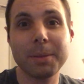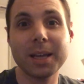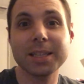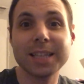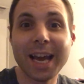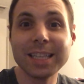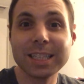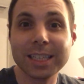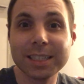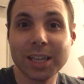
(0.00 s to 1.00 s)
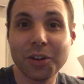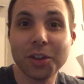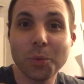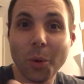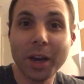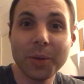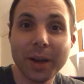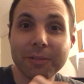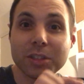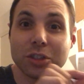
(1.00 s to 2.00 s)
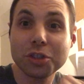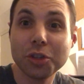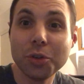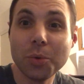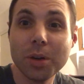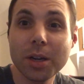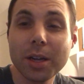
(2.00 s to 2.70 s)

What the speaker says: because that's going to tell you what you have to do.